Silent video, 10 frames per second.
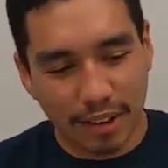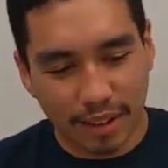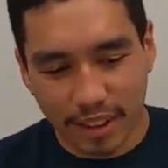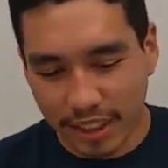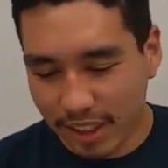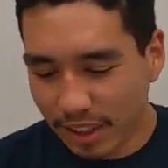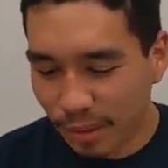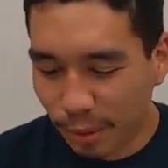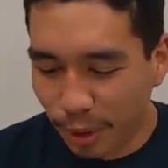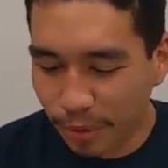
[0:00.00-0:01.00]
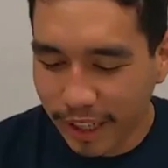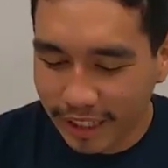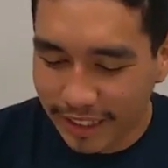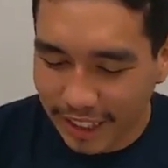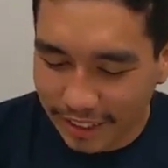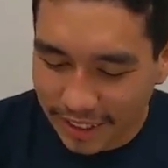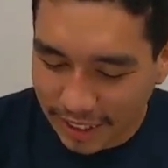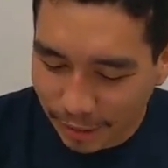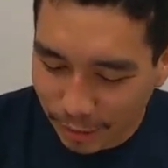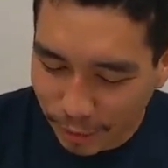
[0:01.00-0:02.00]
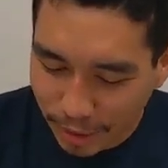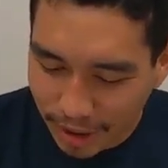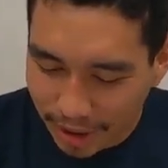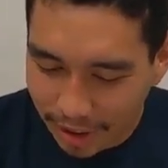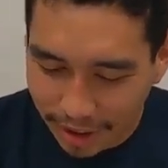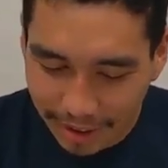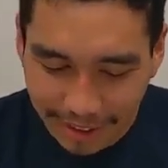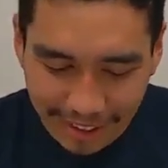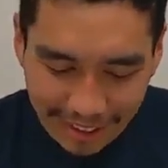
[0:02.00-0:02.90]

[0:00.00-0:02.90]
was like on a roll right there. I was like, whoa.